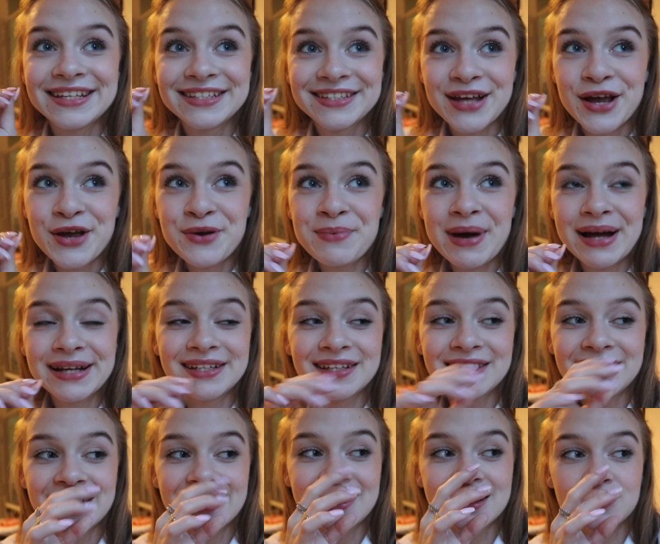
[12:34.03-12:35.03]
so mad to
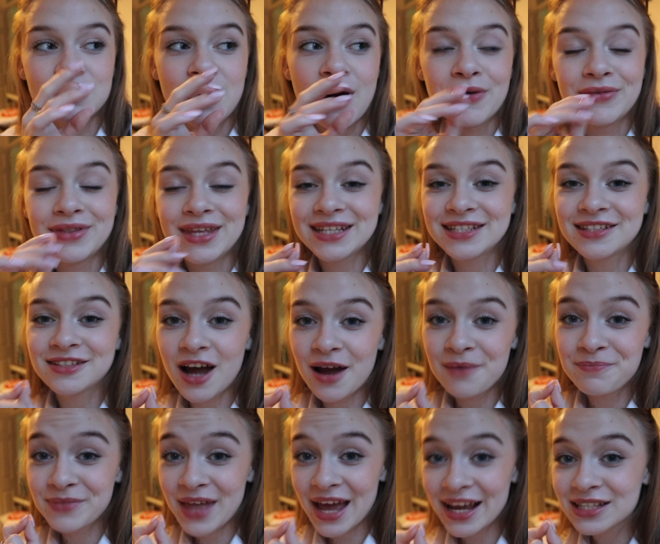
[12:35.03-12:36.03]
think as well. This
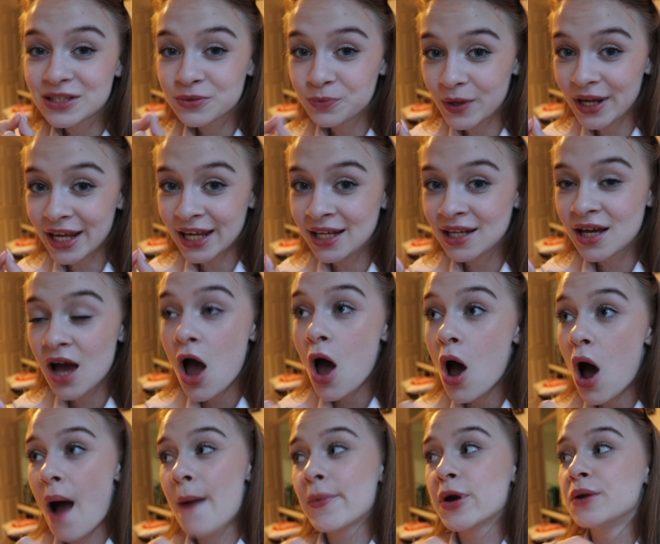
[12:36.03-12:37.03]
time next week,
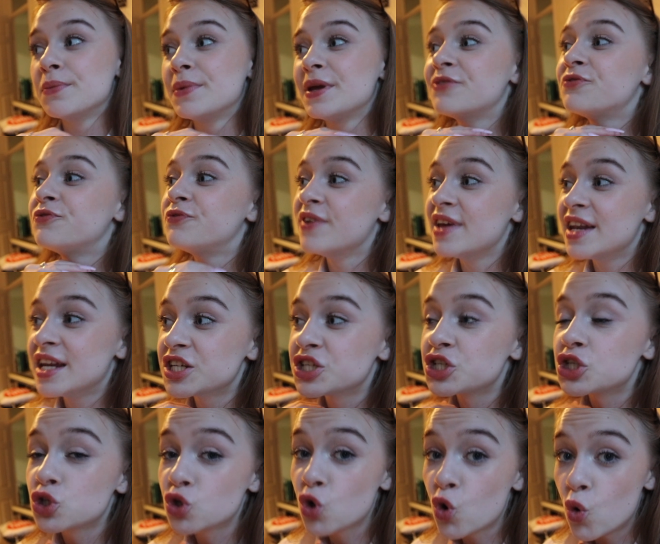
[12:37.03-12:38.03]
I'm gonna be finished
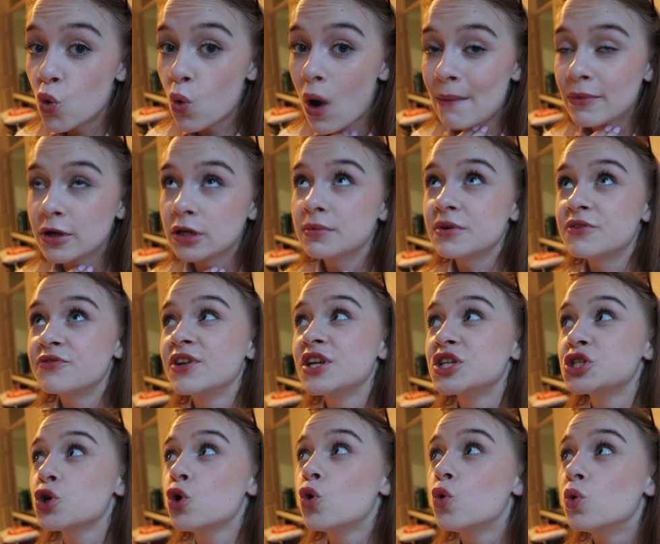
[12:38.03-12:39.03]
school. I'm gonna be
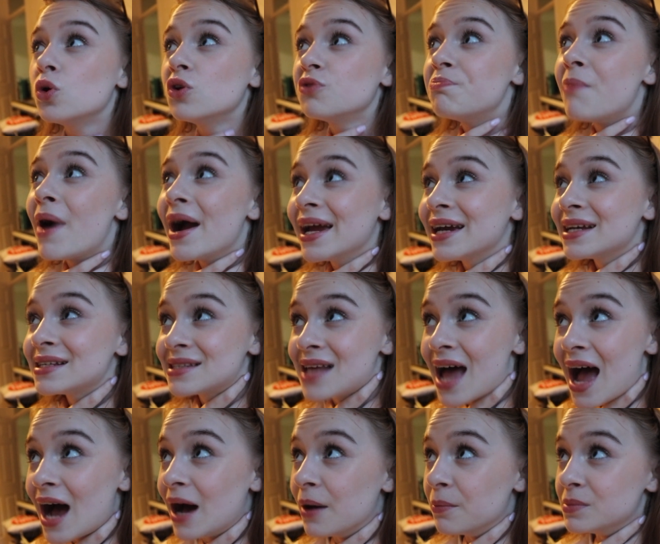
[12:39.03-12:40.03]
finished all of my
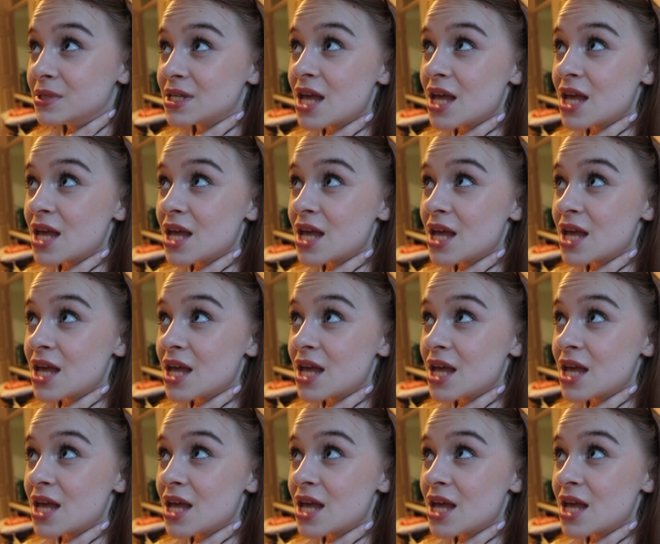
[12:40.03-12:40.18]
exams.